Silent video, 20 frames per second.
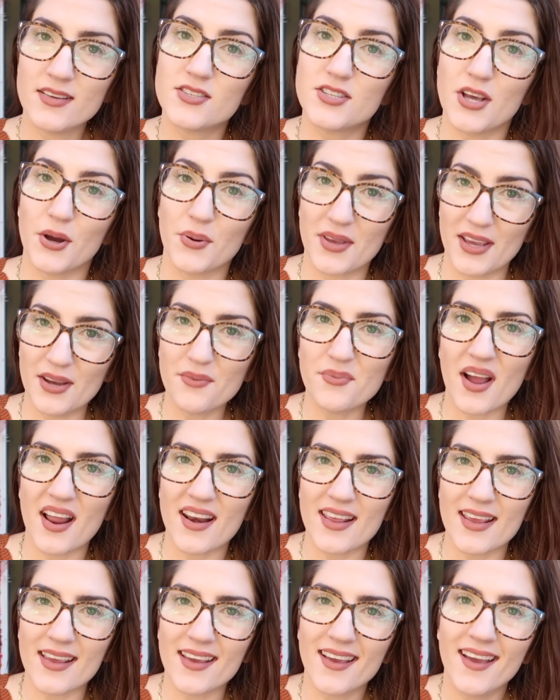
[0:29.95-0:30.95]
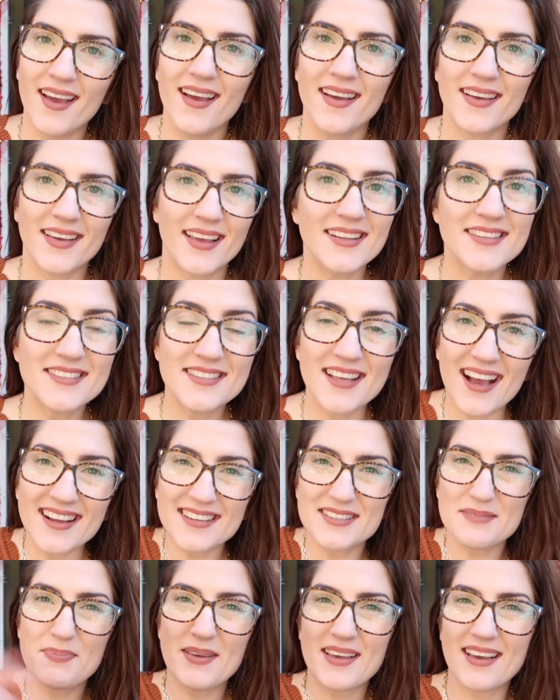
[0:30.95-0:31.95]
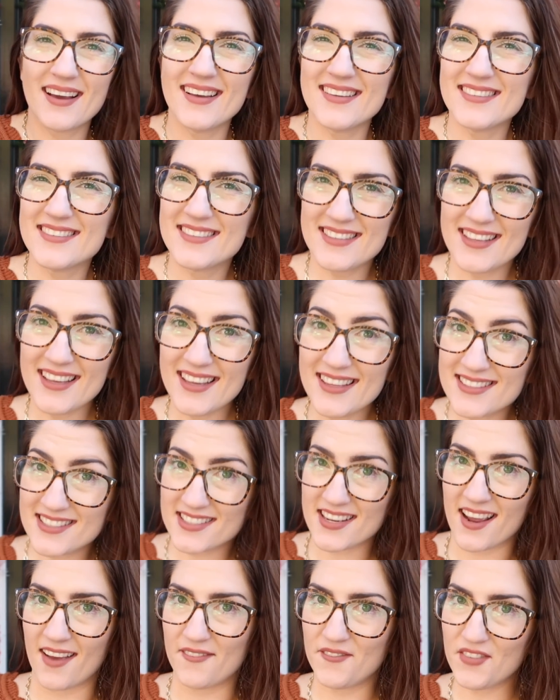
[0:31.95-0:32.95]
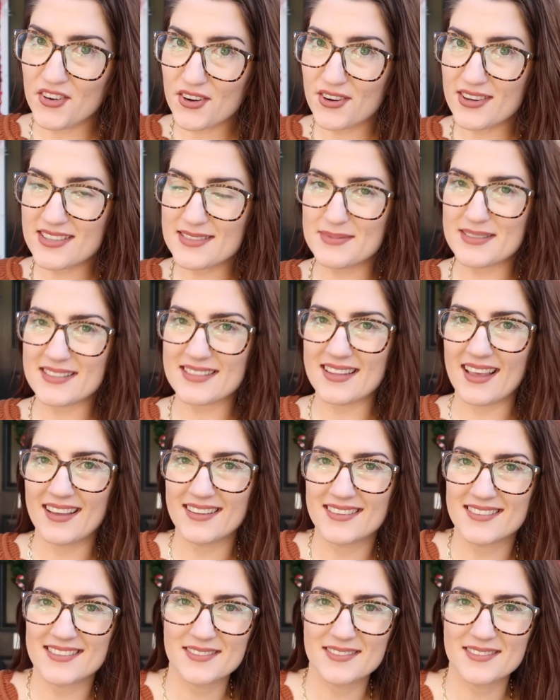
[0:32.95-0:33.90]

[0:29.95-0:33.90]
So get ready, get set, because it's time for Christmas lights.